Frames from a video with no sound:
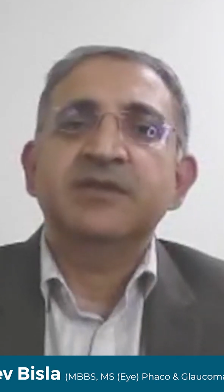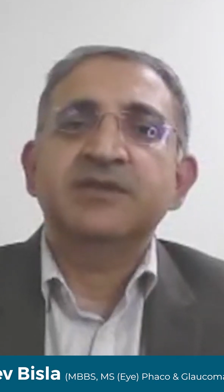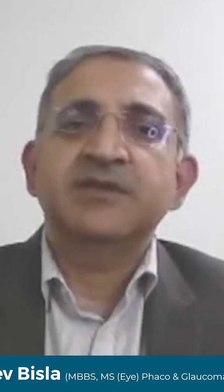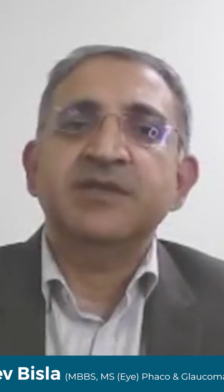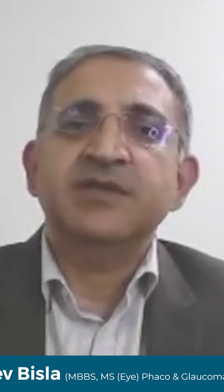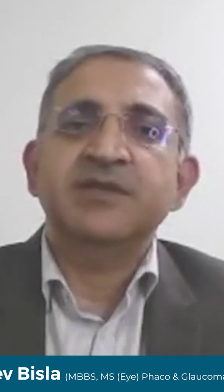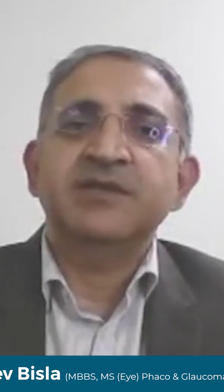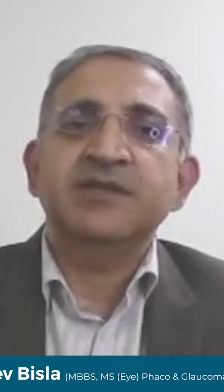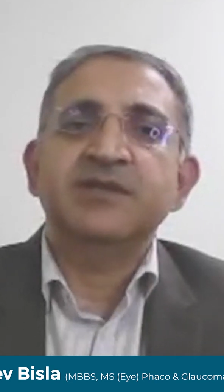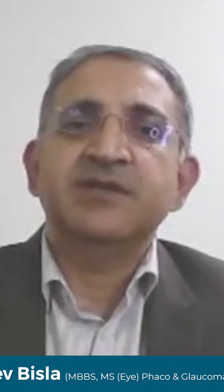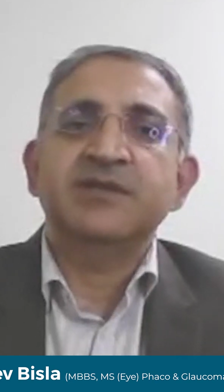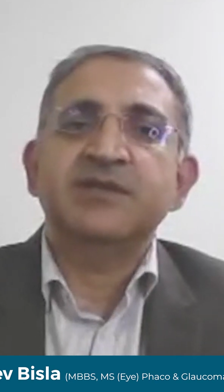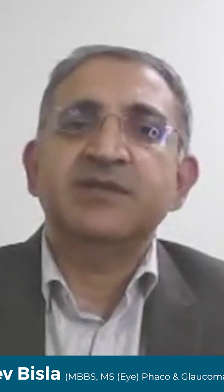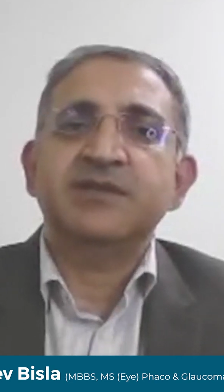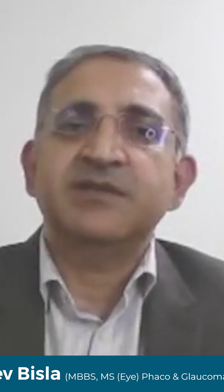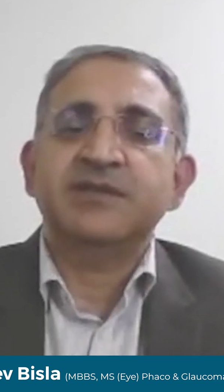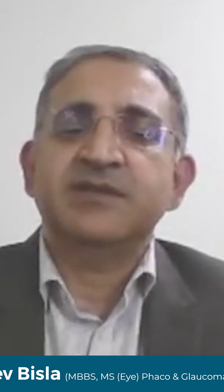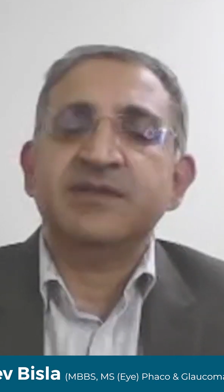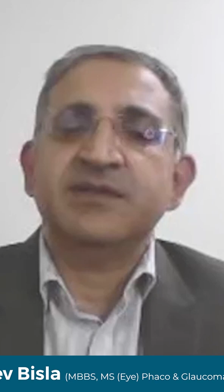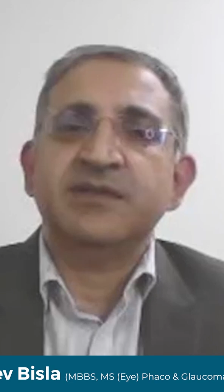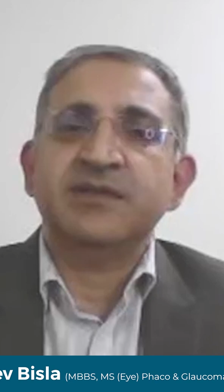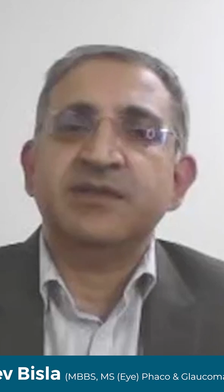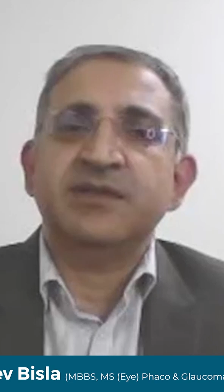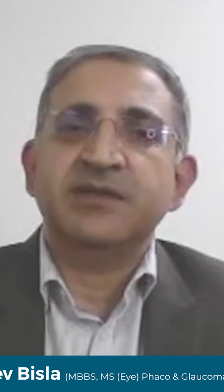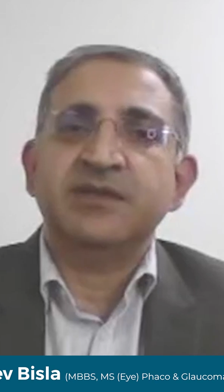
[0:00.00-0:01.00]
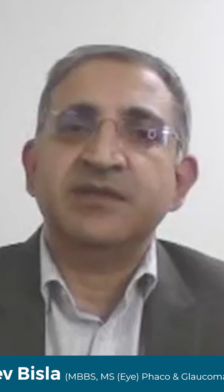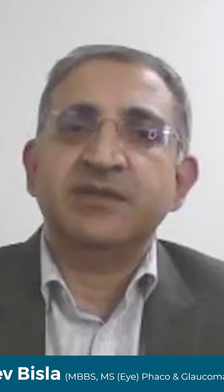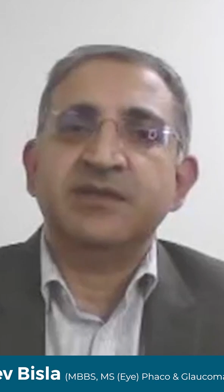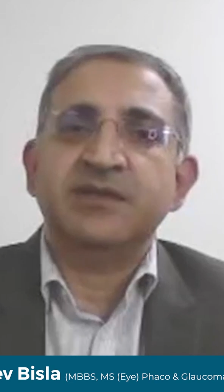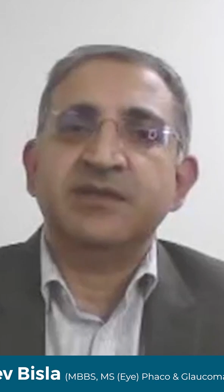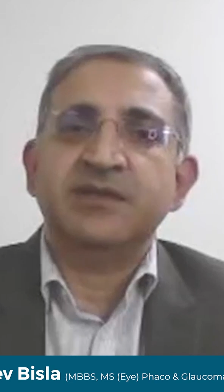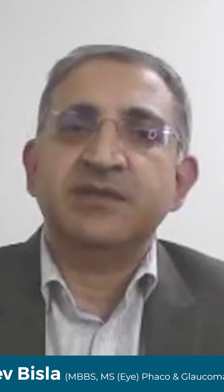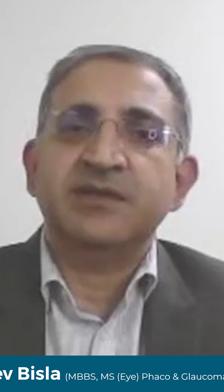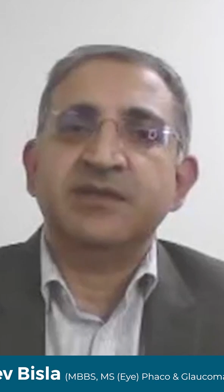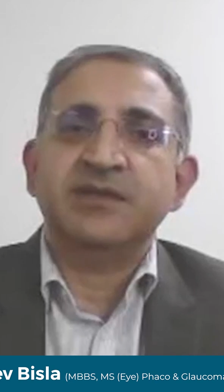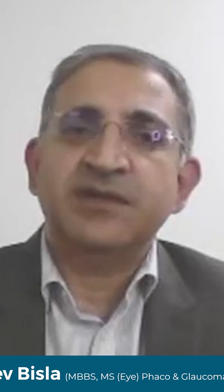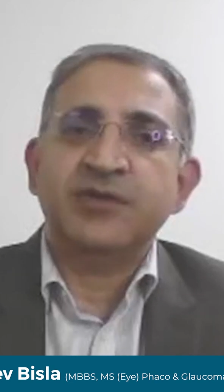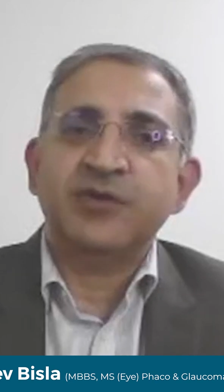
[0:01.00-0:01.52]
Since
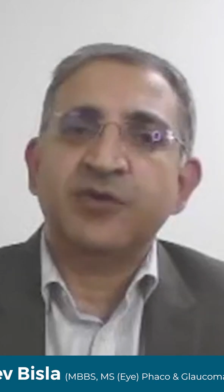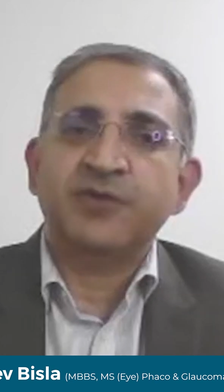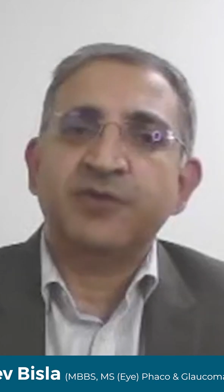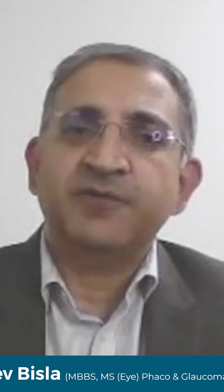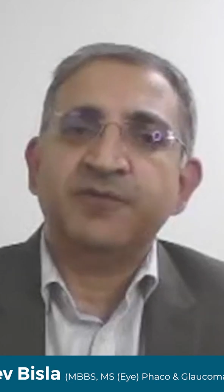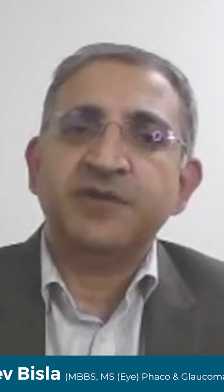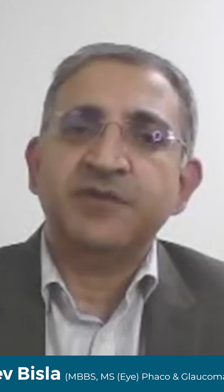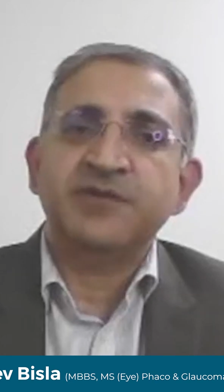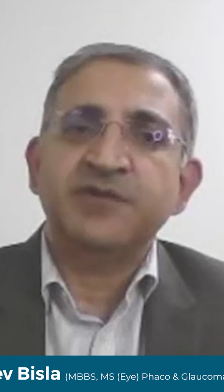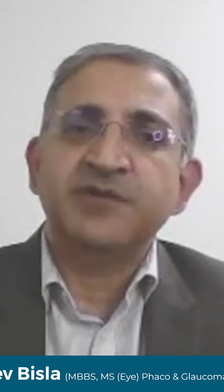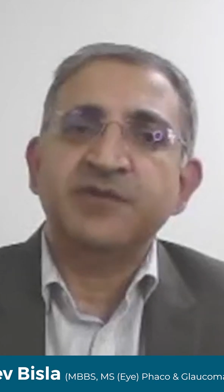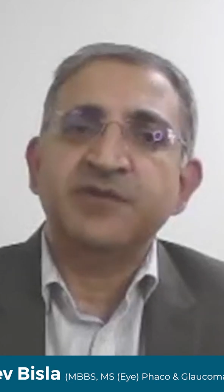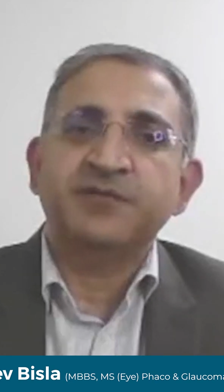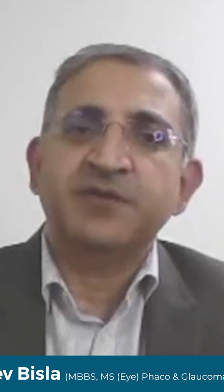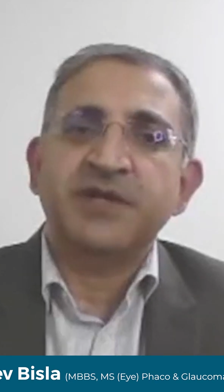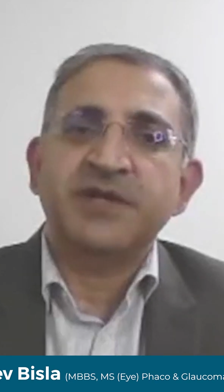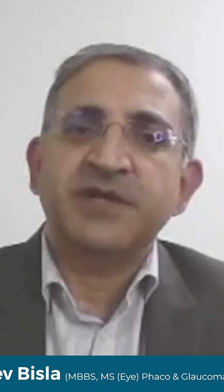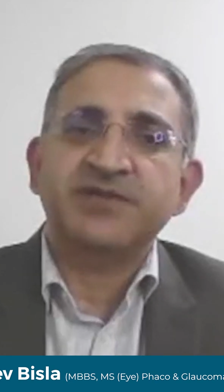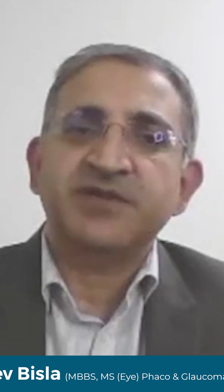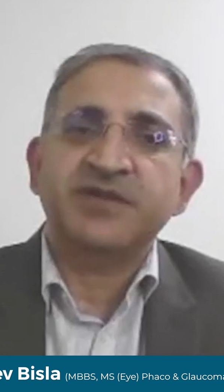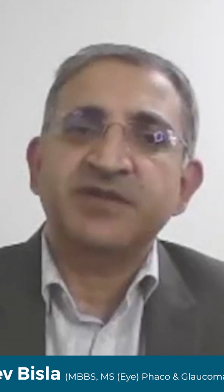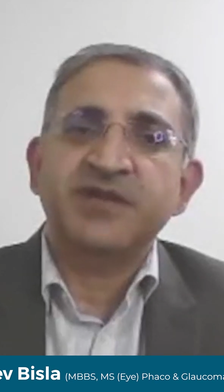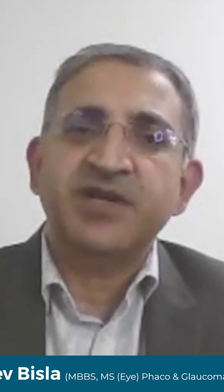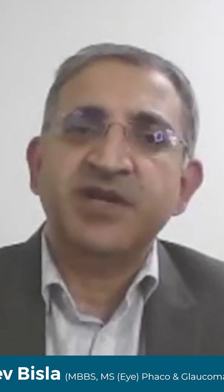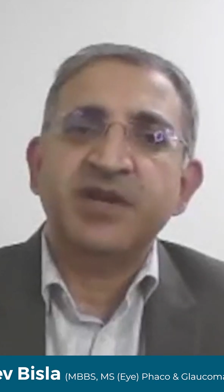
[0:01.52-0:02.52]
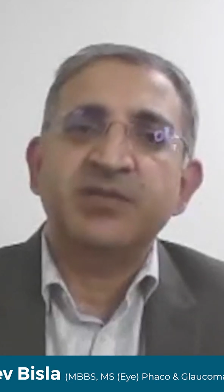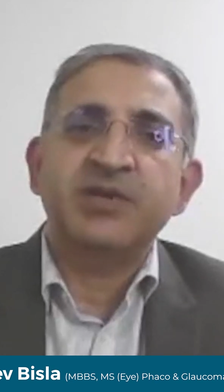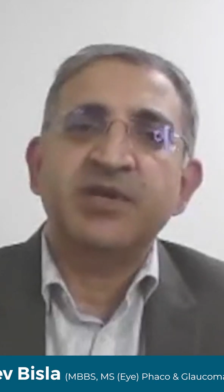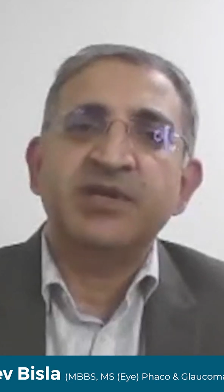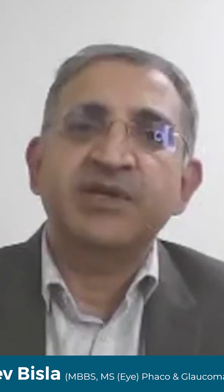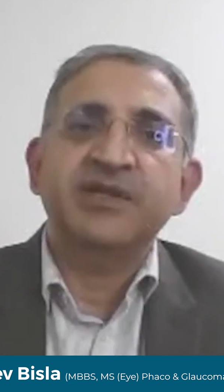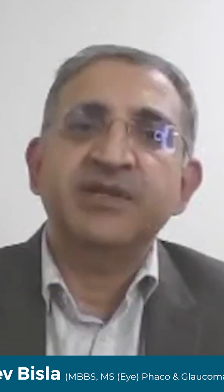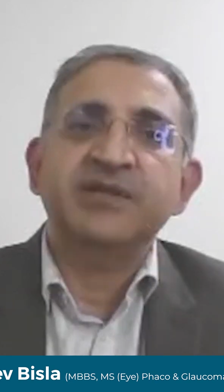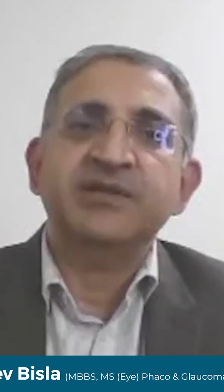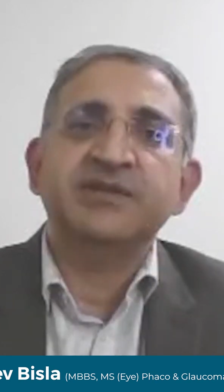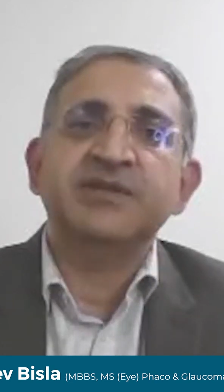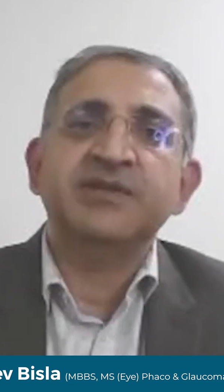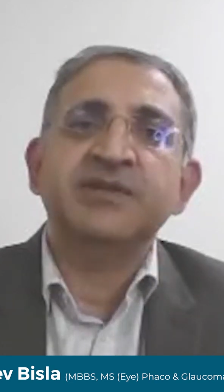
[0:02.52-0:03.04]
it offers you faster
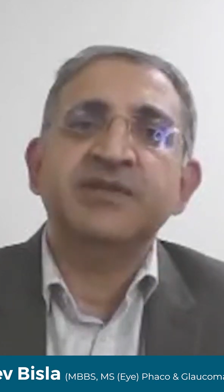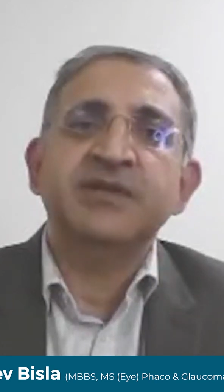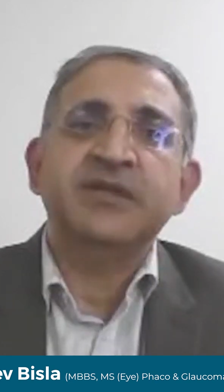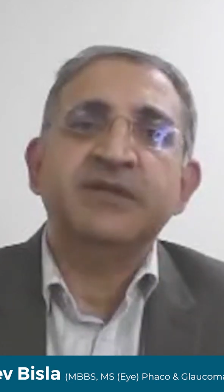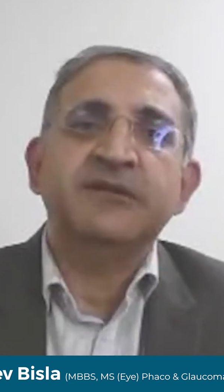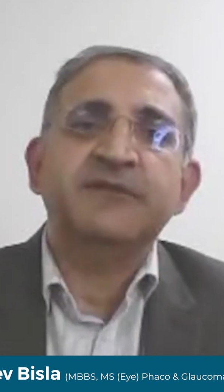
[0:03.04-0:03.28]
rehabilitation,